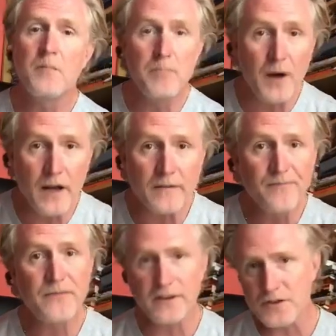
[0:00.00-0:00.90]
but
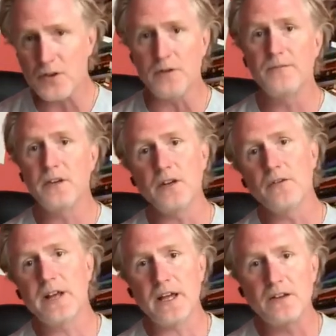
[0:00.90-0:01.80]
sure,
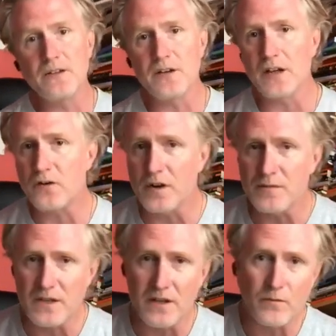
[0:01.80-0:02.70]
negativity
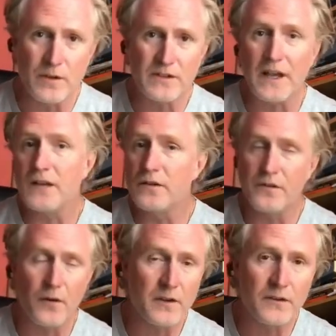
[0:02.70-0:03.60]
creeps in. We tend to
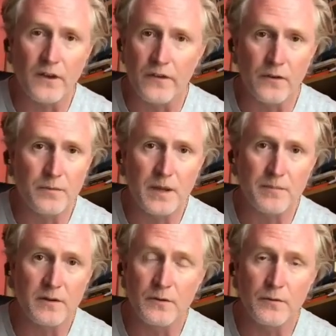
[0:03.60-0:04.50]
focus on those
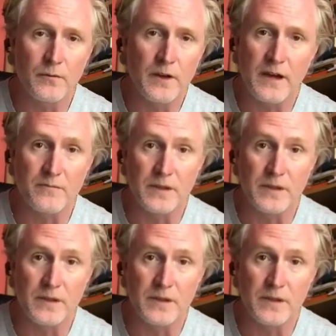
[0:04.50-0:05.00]
people who have